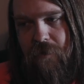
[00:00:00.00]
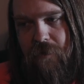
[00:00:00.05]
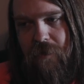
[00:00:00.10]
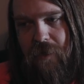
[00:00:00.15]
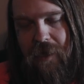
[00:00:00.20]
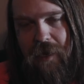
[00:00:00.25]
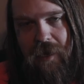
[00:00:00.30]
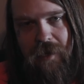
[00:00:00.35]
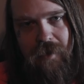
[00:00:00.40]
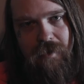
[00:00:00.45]

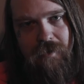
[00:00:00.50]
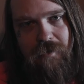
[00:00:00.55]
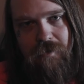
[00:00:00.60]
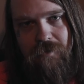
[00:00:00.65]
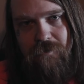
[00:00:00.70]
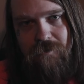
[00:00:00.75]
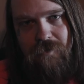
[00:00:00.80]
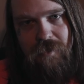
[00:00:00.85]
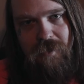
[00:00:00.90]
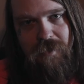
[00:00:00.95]
The Canon
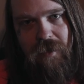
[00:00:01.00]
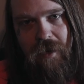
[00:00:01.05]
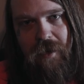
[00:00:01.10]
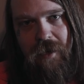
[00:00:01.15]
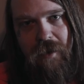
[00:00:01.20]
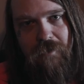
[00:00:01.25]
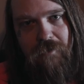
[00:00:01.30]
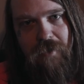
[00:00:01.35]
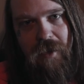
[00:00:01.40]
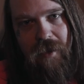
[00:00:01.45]
does not
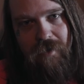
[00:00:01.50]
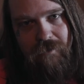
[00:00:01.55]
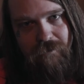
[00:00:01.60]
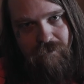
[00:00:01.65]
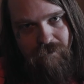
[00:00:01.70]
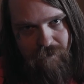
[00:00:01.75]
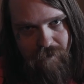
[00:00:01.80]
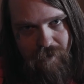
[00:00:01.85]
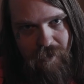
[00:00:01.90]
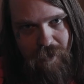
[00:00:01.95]
have that.
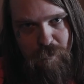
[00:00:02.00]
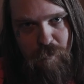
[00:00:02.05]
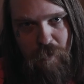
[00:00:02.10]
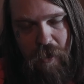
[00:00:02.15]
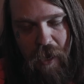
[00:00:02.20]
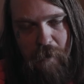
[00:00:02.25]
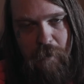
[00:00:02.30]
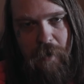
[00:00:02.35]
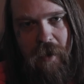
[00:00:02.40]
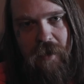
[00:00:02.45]
This
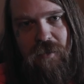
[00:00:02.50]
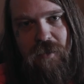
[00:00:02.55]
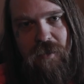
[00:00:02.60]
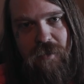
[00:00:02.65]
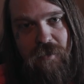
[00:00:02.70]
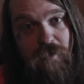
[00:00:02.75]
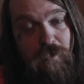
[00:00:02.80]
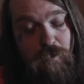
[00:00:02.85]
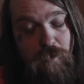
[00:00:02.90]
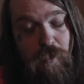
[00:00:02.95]

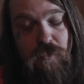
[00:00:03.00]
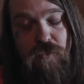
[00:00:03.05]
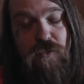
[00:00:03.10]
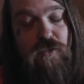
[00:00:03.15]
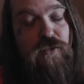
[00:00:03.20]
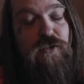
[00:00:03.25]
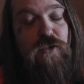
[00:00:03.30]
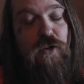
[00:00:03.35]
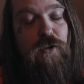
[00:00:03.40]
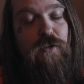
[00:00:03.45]
Blackmagic
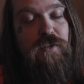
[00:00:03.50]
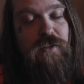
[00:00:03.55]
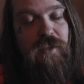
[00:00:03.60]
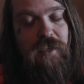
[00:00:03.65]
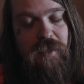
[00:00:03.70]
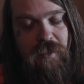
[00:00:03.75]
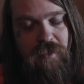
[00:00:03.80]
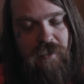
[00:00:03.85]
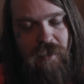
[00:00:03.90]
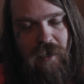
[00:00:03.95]
most
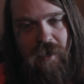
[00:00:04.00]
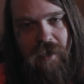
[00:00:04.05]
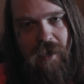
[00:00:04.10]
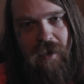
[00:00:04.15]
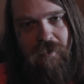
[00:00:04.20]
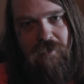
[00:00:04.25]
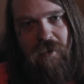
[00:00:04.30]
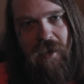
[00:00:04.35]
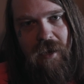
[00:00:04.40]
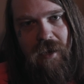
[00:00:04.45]
certainly does not
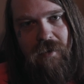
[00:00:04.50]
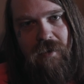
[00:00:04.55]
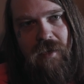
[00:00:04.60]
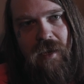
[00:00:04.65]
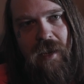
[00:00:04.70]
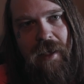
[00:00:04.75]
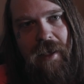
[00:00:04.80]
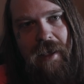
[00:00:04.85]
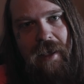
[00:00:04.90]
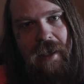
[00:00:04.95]
have that.
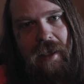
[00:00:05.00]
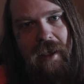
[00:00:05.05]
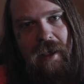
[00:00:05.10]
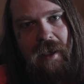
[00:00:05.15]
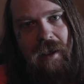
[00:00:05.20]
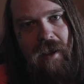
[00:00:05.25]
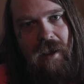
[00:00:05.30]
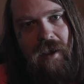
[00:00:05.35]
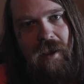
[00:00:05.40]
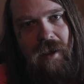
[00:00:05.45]

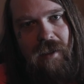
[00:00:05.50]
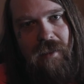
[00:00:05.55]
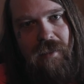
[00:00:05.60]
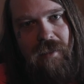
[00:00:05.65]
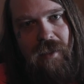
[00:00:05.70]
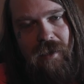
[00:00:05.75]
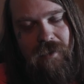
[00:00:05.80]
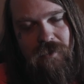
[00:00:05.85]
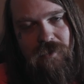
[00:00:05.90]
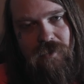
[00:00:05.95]
And
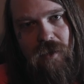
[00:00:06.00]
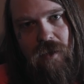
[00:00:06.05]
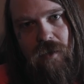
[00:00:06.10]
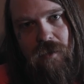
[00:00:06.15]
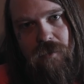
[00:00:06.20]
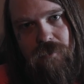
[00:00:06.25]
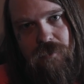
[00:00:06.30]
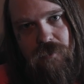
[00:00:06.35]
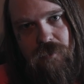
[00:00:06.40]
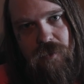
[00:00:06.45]
that
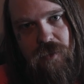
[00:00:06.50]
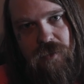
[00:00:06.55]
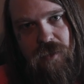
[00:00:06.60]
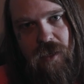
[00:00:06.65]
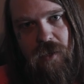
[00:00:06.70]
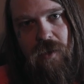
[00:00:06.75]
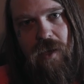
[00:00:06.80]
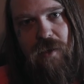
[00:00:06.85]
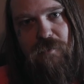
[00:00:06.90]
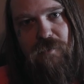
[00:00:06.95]
sucks, because
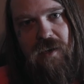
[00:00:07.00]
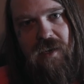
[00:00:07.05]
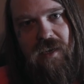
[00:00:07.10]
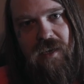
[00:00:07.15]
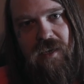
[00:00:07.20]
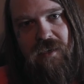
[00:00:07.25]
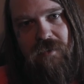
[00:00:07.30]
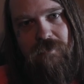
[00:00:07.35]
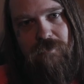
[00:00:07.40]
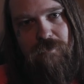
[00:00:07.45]
I don't have
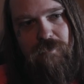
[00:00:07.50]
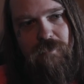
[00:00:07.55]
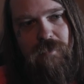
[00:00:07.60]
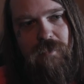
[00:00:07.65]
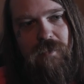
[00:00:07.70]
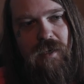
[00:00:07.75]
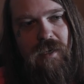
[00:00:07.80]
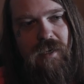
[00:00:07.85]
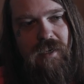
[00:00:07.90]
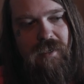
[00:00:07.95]
any
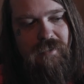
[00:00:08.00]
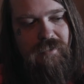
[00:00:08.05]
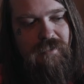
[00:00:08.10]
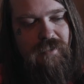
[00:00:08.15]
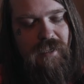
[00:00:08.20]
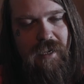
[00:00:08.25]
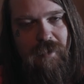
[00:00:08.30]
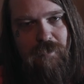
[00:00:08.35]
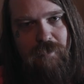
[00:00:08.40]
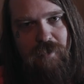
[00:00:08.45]

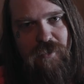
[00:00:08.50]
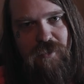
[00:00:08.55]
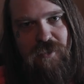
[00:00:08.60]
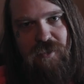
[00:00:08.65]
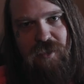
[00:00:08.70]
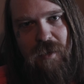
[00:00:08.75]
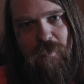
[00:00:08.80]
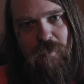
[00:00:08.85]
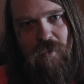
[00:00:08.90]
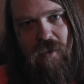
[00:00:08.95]
image
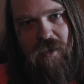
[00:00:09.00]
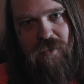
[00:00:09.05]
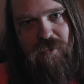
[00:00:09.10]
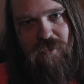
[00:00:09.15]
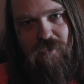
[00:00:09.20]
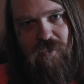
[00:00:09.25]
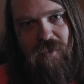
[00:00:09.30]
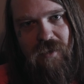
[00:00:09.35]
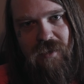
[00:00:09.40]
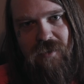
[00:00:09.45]

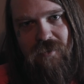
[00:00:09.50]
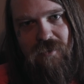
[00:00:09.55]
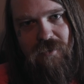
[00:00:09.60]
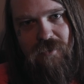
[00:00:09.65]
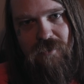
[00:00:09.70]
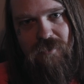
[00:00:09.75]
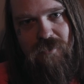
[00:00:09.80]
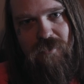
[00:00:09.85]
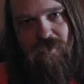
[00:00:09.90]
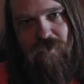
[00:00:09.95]
stabilizer
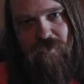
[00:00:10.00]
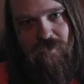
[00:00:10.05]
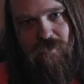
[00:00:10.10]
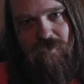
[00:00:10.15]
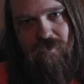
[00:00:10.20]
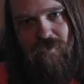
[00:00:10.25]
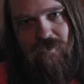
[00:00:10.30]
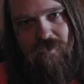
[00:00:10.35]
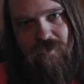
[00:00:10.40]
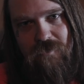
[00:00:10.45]
lenses,
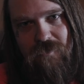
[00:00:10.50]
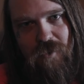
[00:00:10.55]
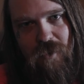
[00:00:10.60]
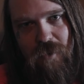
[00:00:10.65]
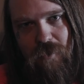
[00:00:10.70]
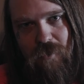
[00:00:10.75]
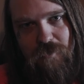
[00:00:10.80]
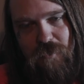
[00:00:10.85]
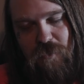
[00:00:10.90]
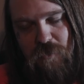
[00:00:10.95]

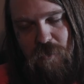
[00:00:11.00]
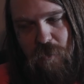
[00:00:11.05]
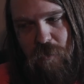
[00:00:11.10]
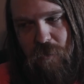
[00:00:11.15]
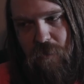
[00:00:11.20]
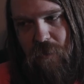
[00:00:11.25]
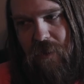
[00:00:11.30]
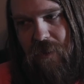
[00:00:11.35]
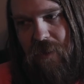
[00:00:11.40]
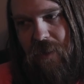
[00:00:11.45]
so I'm
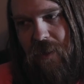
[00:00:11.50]
screwed.